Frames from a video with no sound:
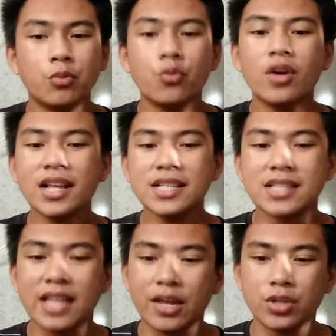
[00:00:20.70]
What
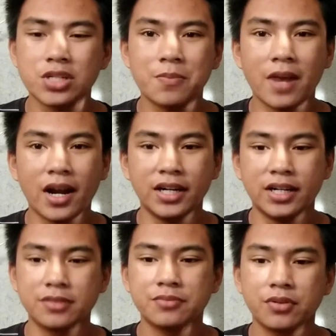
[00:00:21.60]
is language
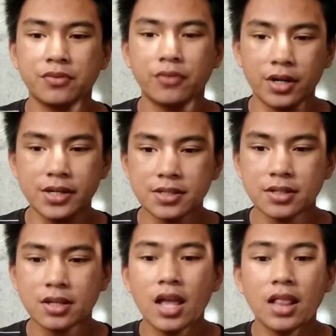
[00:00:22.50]
barrier? First,
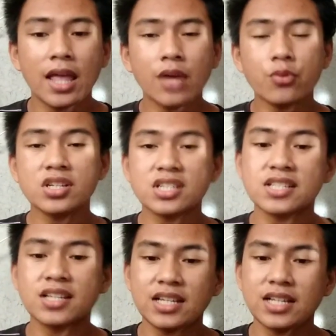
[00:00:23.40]
language
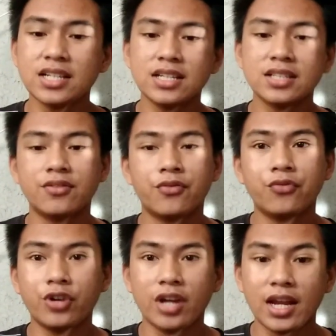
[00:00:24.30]
is needed
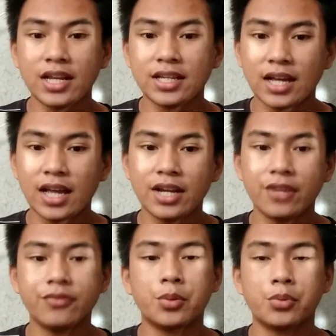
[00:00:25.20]
for any
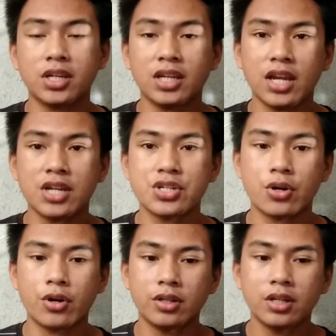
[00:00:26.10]
kind of
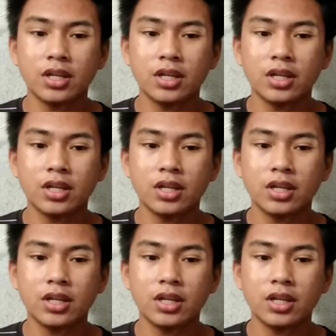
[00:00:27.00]
communication.